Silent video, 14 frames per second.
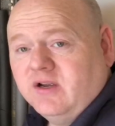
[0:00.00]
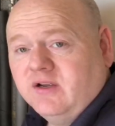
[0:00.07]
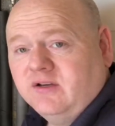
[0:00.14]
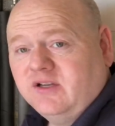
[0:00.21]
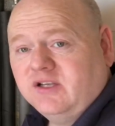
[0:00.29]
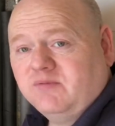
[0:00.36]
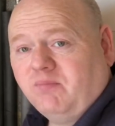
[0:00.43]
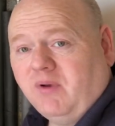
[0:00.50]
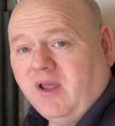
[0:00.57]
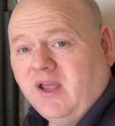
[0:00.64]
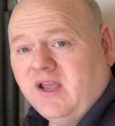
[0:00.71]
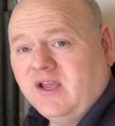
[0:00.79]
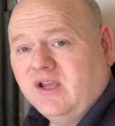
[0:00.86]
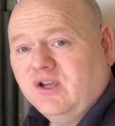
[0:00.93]

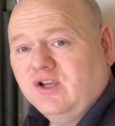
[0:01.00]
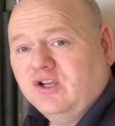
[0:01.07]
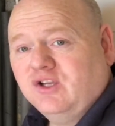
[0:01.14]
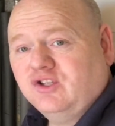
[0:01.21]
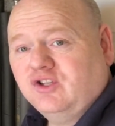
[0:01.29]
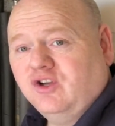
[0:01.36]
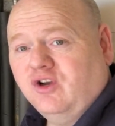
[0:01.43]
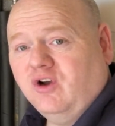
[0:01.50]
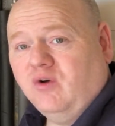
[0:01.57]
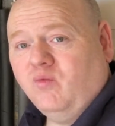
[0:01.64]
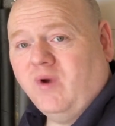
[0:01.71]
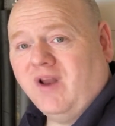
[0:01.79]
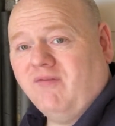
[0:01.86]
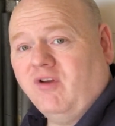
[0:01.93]
display, so
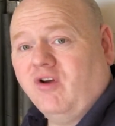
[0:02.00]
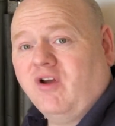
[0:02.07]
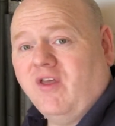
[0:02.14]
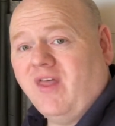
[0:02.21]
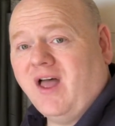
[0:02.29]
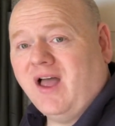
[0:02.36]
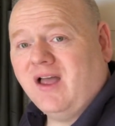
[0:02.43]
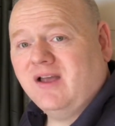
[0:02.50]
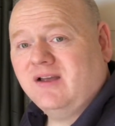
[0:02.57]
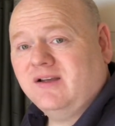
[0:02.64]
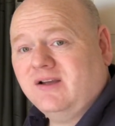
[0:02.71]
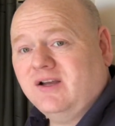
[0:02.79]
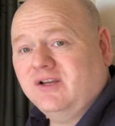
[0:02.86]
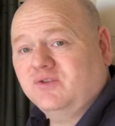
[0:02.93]
we'll have a look at that
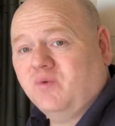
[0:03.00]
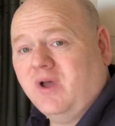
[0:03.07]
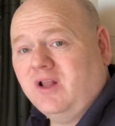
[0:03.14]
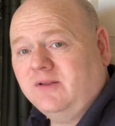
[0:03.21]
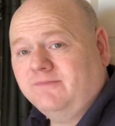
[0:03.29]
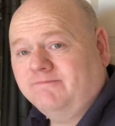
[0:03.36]
as well.